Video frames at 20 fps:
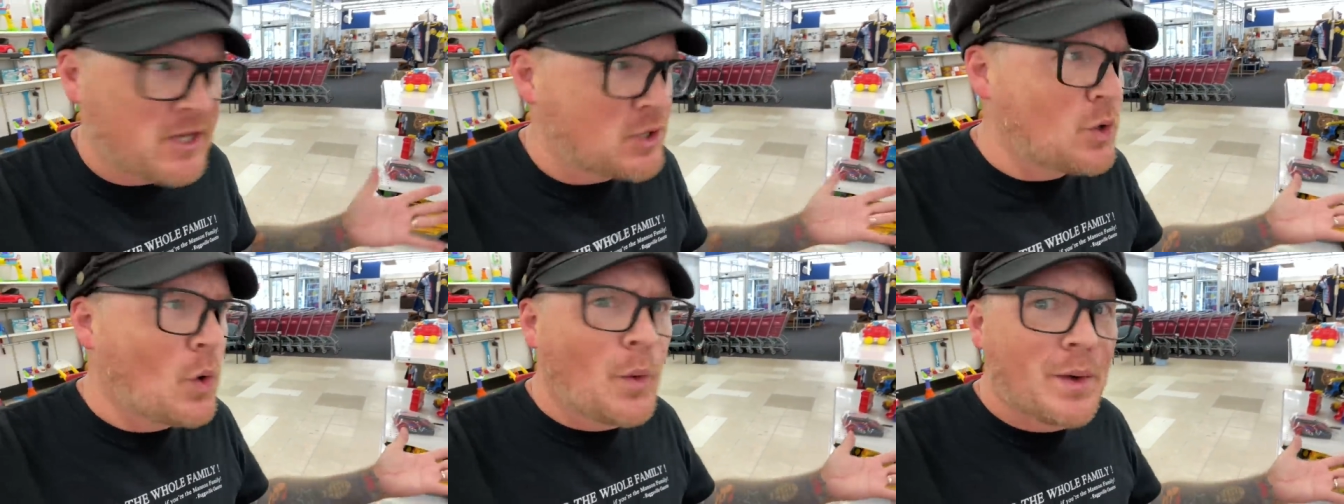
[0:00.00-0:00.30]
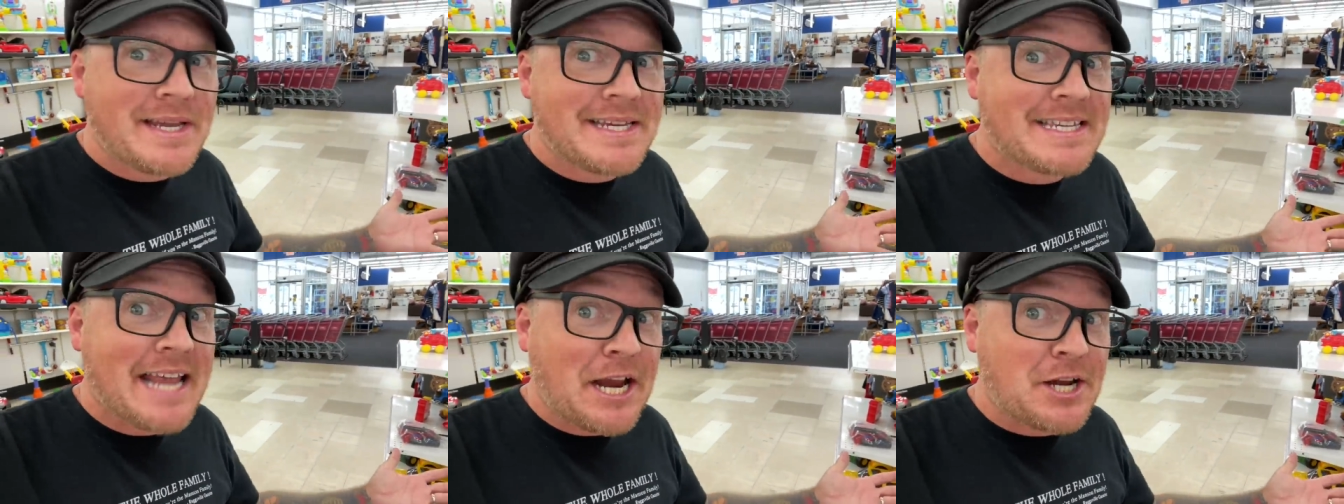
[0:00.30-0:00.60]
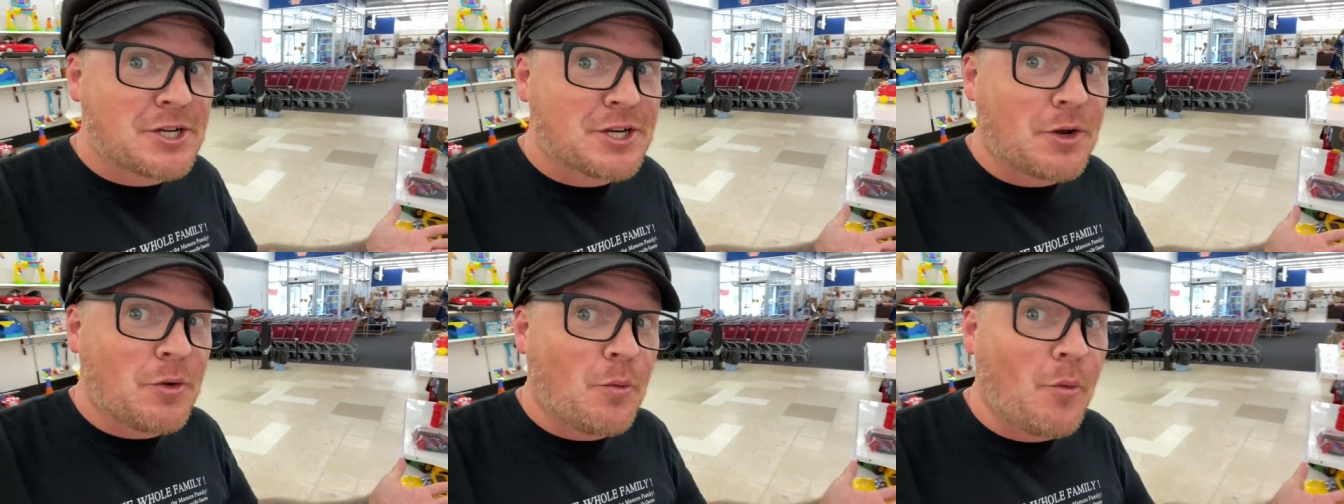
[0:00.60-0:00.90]
toy
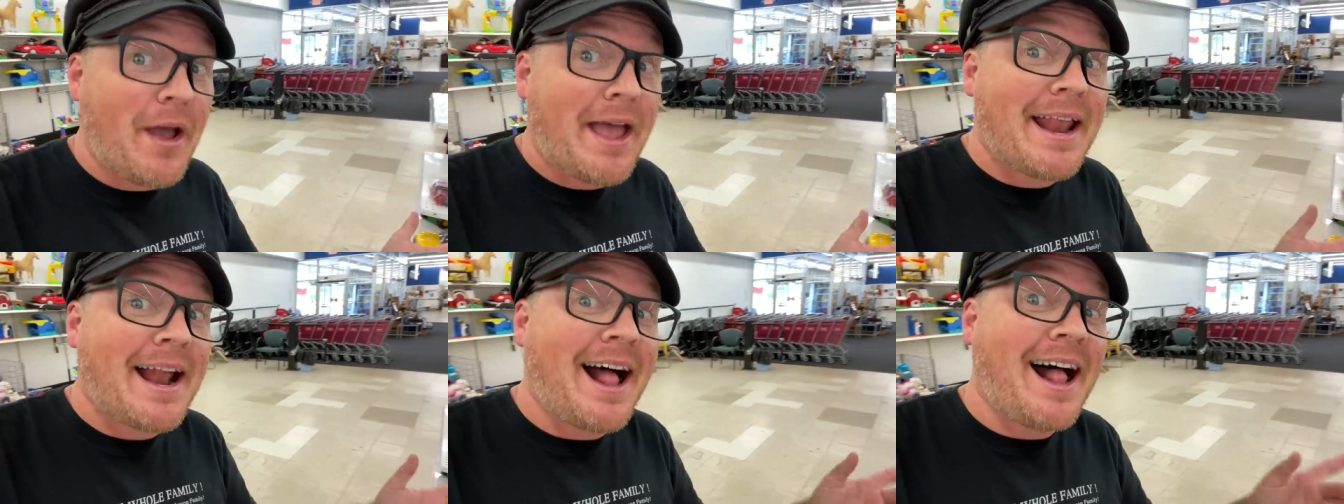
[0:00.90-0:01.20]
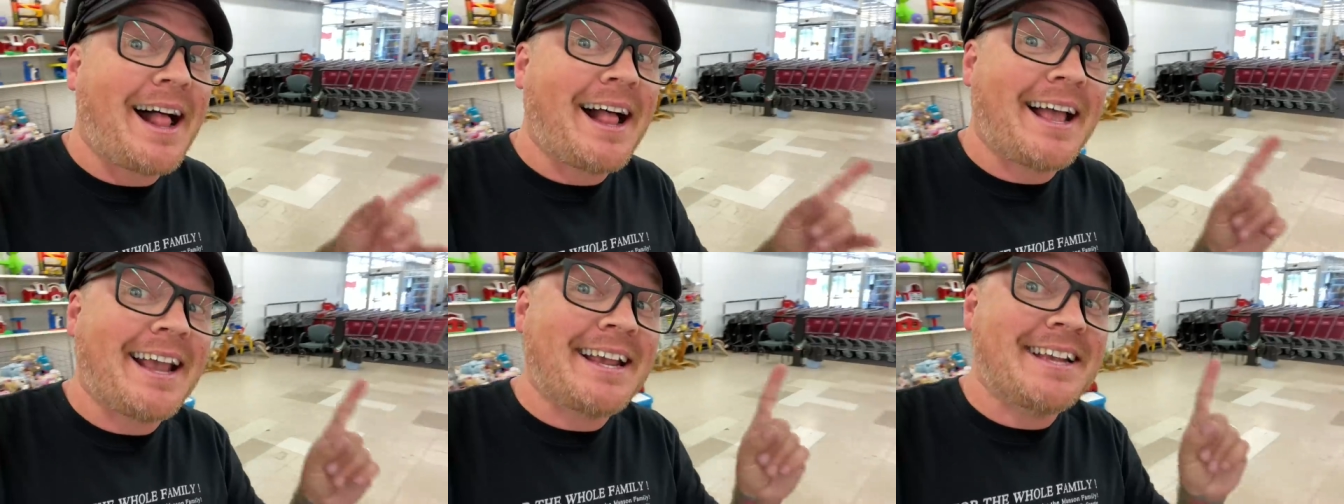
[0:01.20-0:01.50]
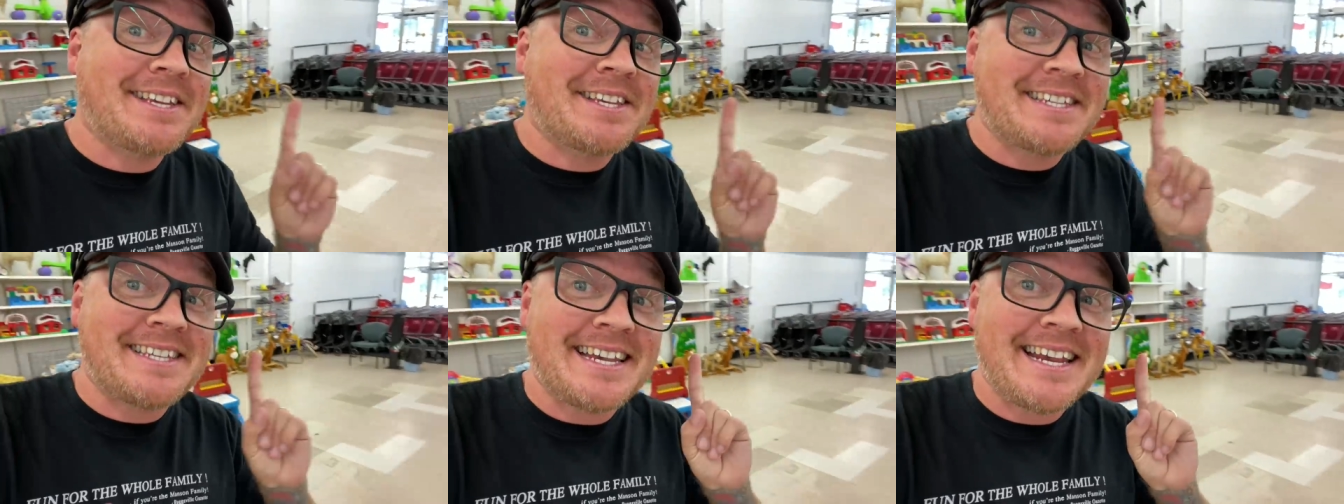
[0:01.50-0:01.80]
section when
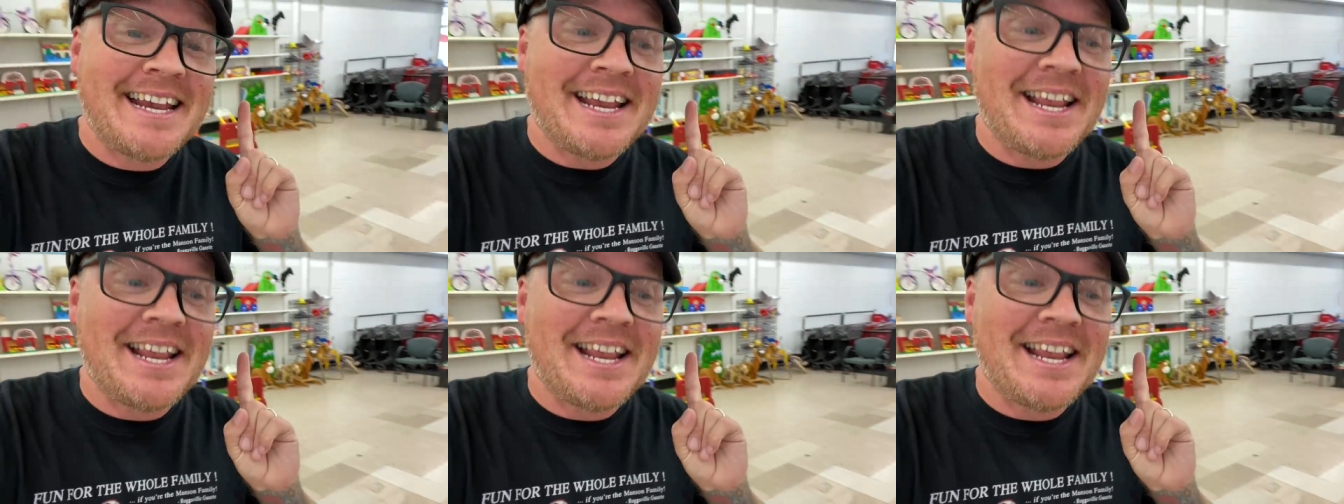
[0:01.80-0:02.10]
I see